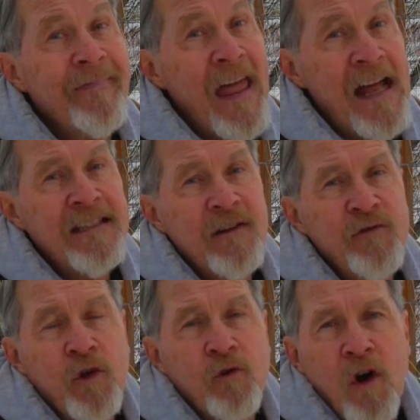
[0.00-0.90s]
That's
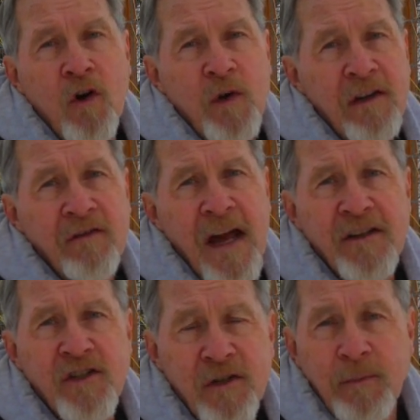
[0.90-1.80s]
if you're growing
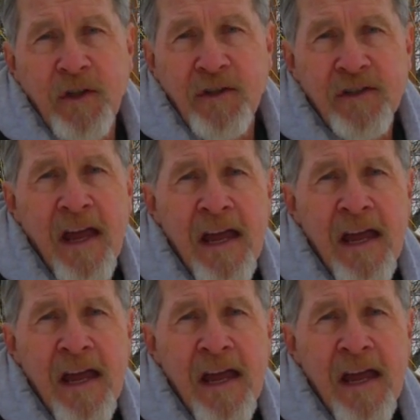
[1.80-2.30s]
vegetables.